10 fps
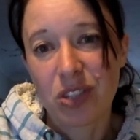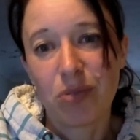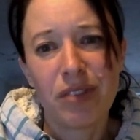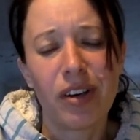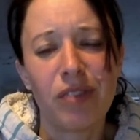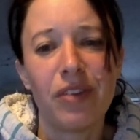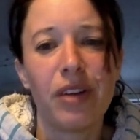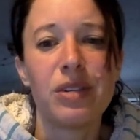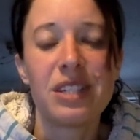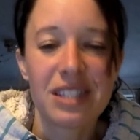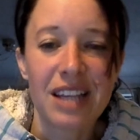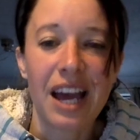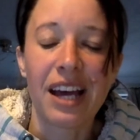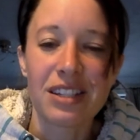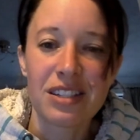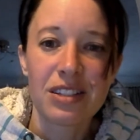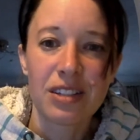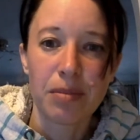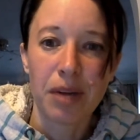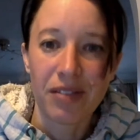We felt very sad
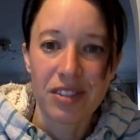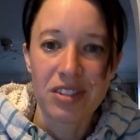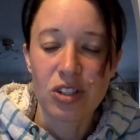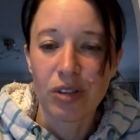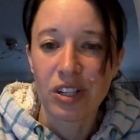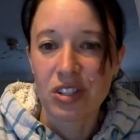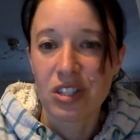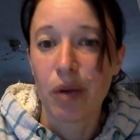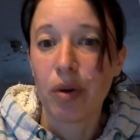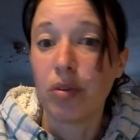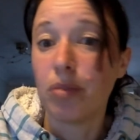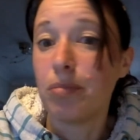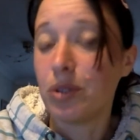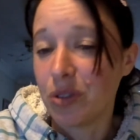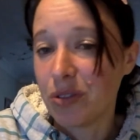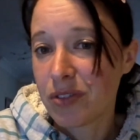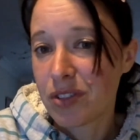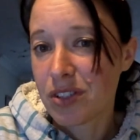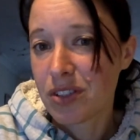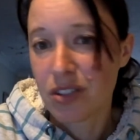about the situation, so we were
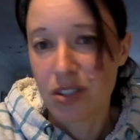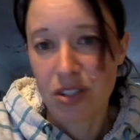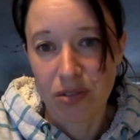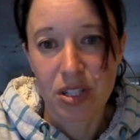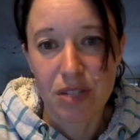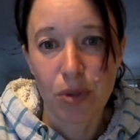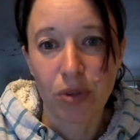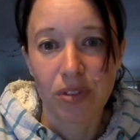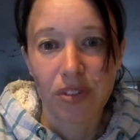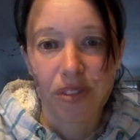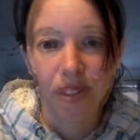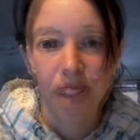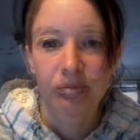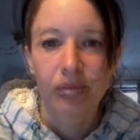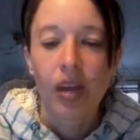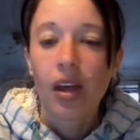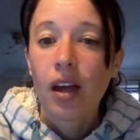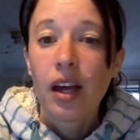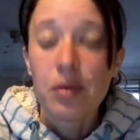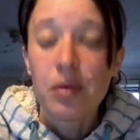moved to respond.
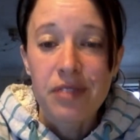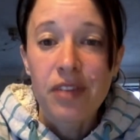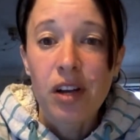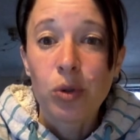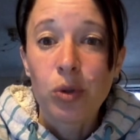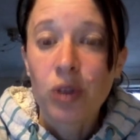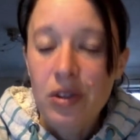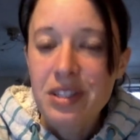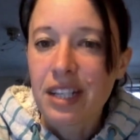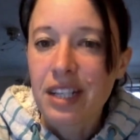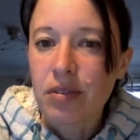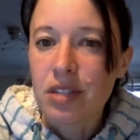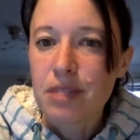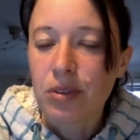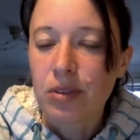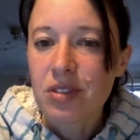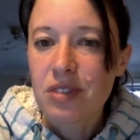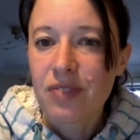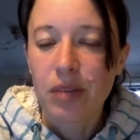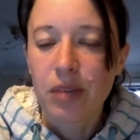It was a far more costly response
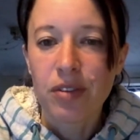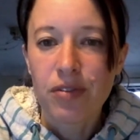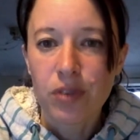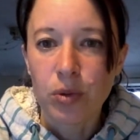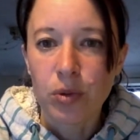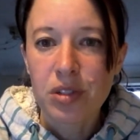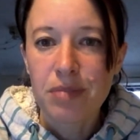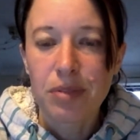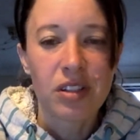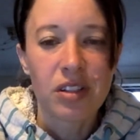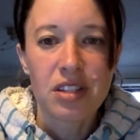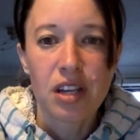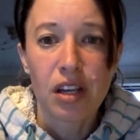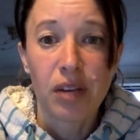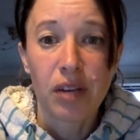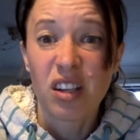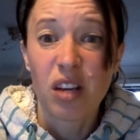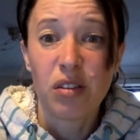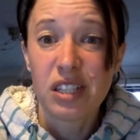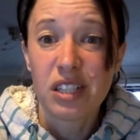than we thought because we had
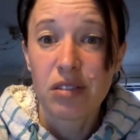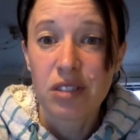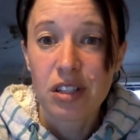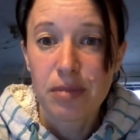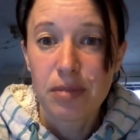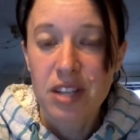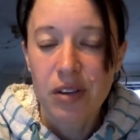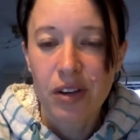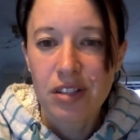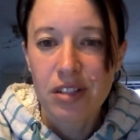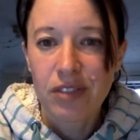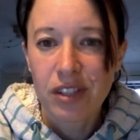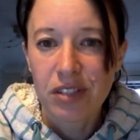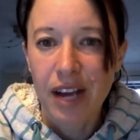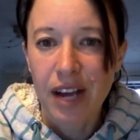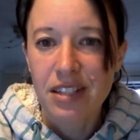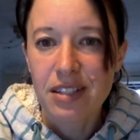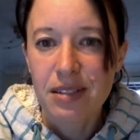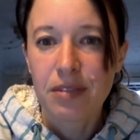no idea it was going to be so hard to find a rat.